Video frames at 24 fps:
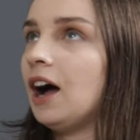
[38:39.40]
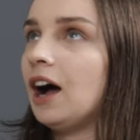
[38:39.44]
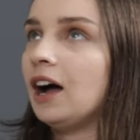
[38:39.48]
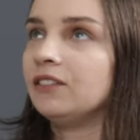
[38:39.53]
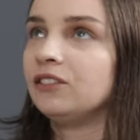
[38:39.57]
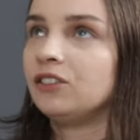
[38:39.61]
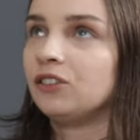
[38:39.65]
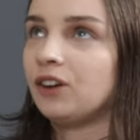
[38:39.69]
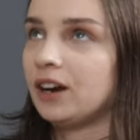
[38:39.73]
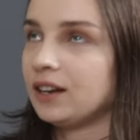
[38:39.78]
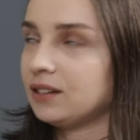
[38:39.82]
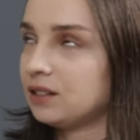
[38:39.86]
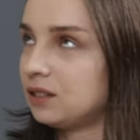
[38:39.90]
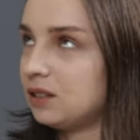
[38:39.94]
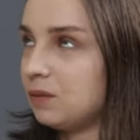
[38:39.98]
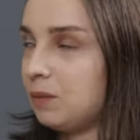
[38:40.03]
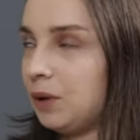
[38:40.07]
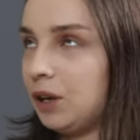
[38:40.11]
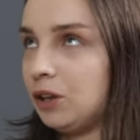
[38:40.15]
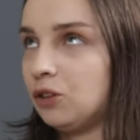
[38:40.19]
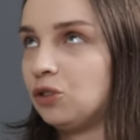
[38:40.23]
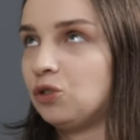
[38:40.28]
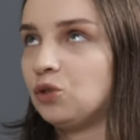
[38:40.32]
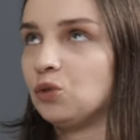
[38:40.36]

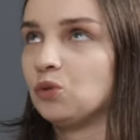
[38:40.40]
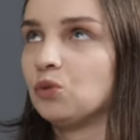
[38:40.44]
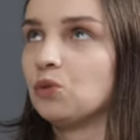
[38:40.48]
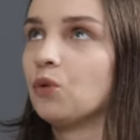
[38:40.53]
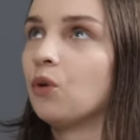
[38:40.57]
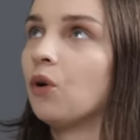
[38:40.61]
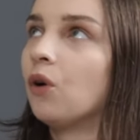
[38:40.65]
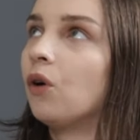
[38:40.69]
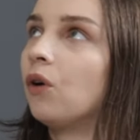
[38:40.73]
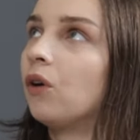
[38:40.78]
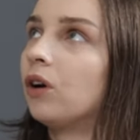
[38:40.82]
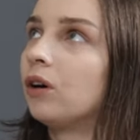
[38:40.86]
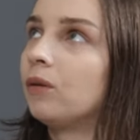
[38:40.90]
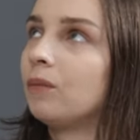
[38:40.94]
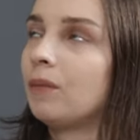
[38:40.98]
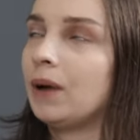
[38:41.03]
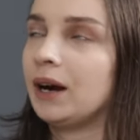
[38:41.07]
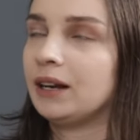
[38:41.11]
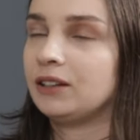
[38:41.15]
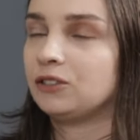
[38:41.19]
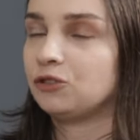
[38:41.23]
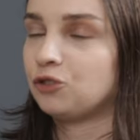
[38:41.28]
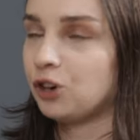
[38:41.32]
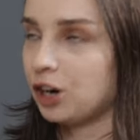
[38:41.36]
underestimate you or
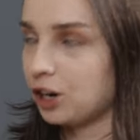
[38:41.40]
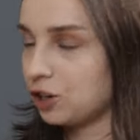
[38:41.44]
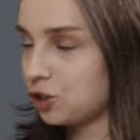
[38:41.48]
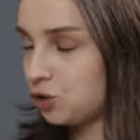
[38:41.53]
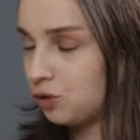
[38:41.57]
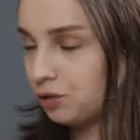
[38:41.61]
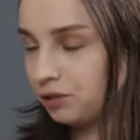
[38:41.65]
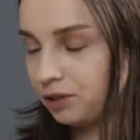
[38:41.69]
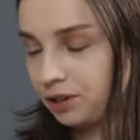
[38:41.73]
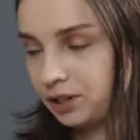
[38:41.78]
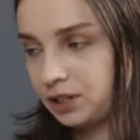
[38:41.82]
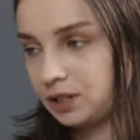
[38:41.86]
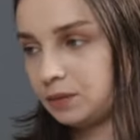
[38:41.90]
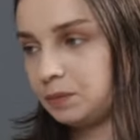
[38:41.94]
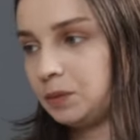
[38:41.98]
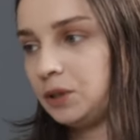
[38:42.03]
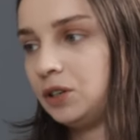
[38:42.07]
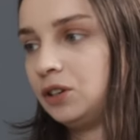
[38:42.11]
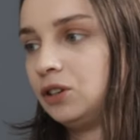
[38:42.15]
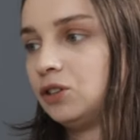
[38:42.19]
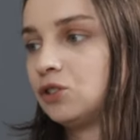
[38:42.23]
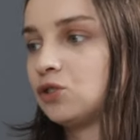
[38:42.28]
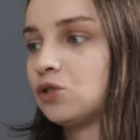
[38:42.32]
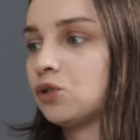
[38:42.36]
might trash you in their
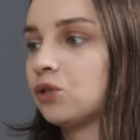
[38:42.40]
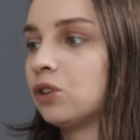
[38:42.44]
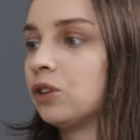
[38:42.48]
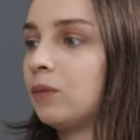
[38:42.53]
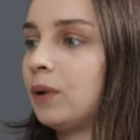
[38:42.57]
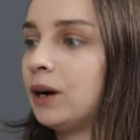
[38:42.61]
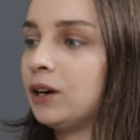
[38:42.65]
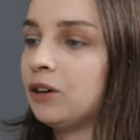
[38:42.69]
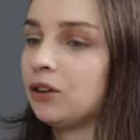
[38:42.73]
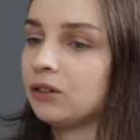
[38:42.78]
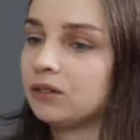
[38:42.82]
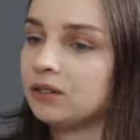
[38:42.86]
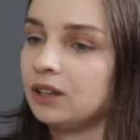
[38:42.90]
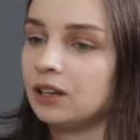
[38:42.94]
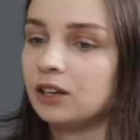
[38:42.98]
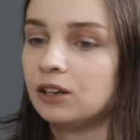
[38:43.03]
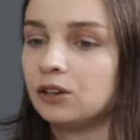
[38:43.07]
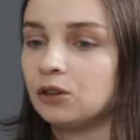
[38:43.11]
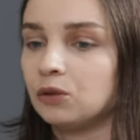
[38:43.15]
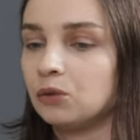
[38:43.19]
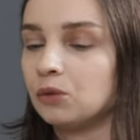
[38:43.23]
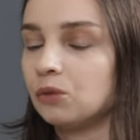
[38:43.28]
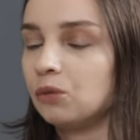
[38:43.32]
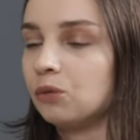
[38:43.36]
speech or might not
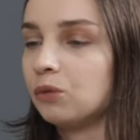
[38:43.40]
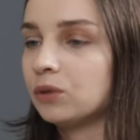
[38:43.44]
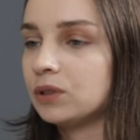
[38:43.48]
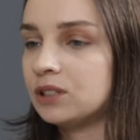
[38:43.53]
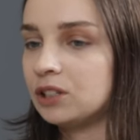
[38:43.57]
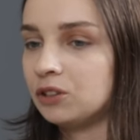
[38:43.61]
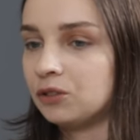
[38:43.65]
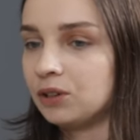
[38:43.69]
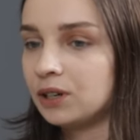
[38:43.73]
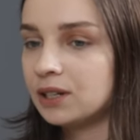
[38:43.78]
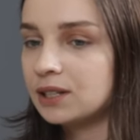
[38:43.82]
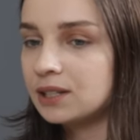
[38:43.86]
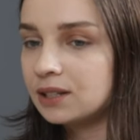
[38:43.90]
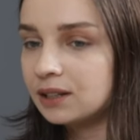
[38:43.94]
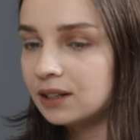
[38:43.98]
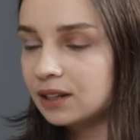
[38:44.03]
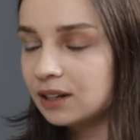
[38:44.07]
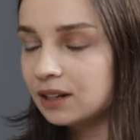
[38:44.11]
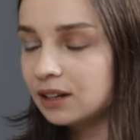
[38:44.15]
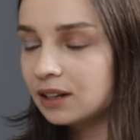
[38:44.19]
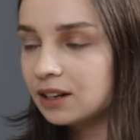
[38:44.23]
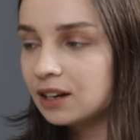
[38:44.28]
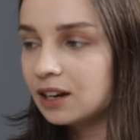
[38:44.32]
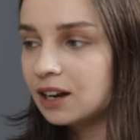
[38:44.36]
take you
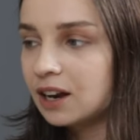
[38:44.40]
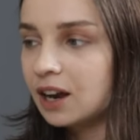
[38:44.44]
seriously.